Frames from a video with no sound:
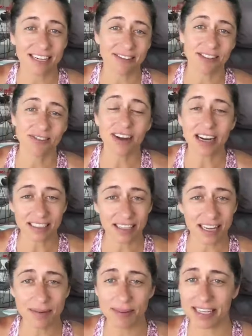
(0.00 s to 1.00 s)
I was rock
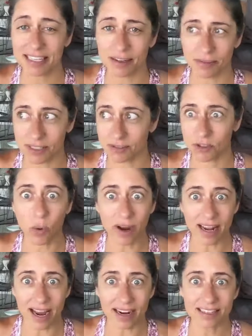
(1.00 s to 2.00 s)
climbing, I was
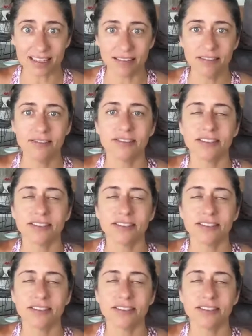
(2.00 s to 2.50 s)
quite active,